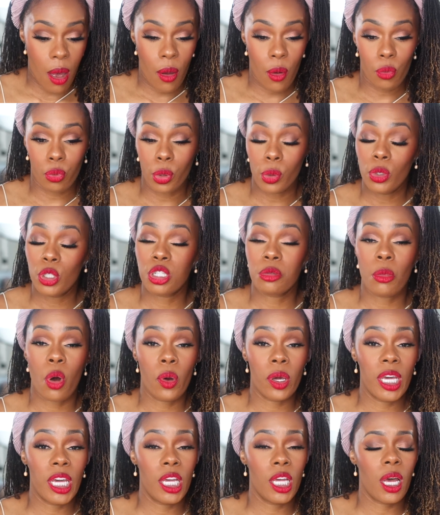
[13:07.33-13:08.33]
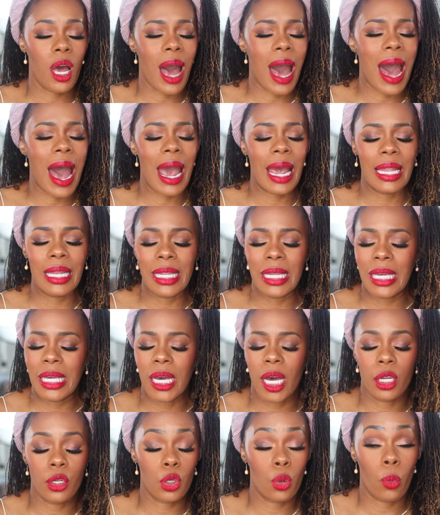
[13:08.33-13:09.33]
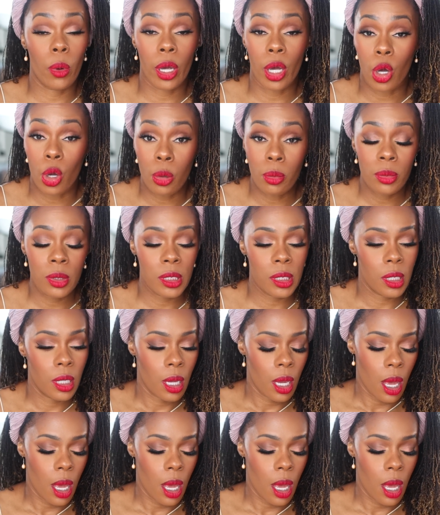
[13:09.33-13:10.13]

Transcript: Rouge Smoking, highly underwhelmed.